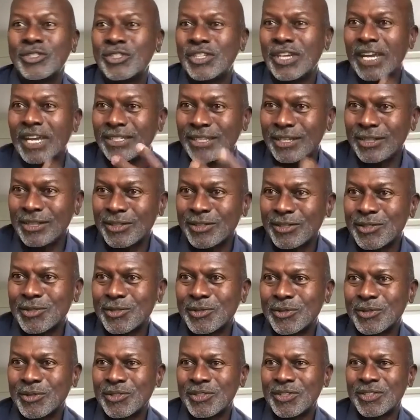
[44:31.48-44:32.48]

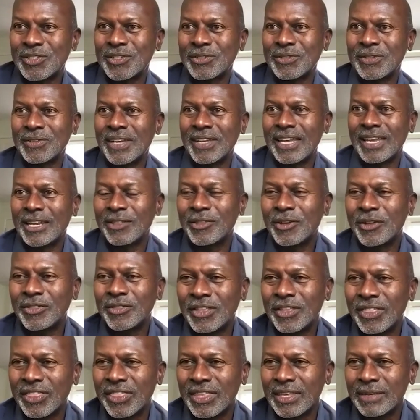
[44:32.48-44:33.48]
projecting this onto you. And I
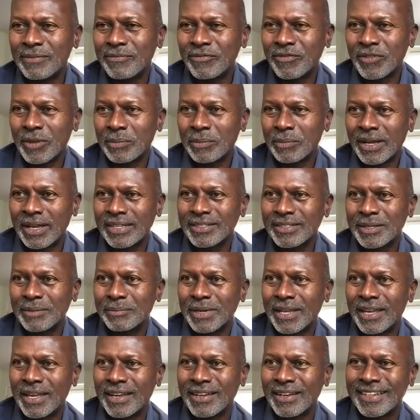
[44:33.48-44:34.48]
thought the theme from
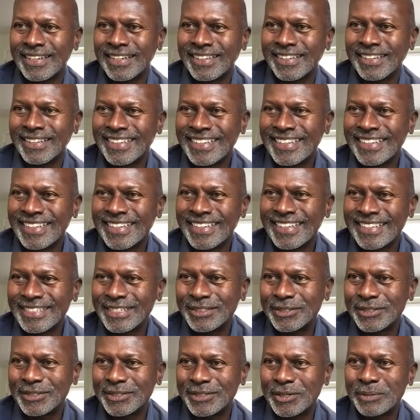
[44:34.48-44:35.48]
Casablanca,
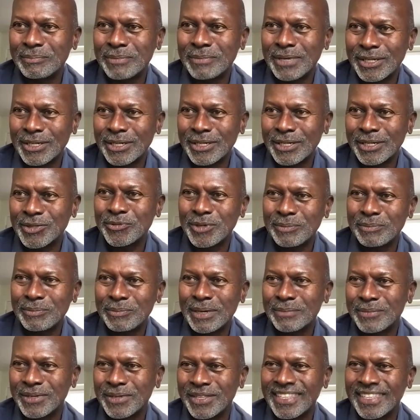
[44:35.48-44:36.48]
you must
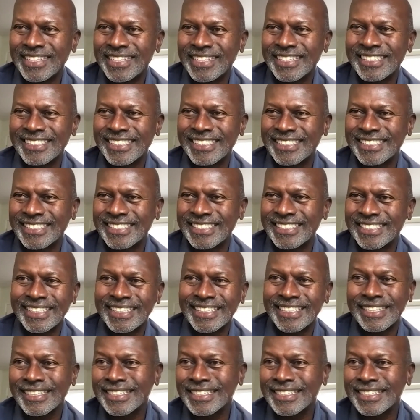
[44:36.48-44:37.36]
remember this.